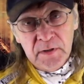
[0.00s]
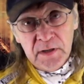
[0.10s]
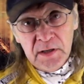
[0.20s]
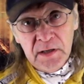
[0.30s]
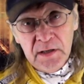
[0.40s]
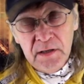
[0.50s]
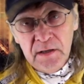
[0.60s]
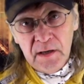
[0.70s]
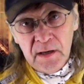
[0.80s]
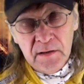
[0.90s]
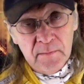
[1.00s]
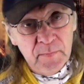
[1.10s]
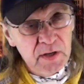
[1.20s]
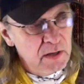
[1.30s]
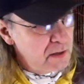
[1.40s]
E and the
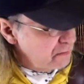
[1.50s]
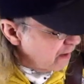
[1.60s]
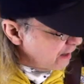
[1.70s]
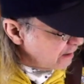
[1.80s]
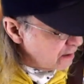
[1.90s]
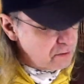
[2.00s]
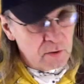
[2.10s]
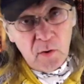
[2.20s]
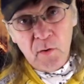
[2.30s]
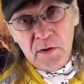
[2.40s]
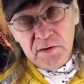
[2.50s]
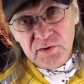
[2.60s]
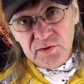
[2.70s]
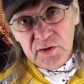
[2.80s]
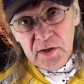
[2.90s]
B on that, on the
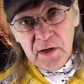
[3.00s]
chorus,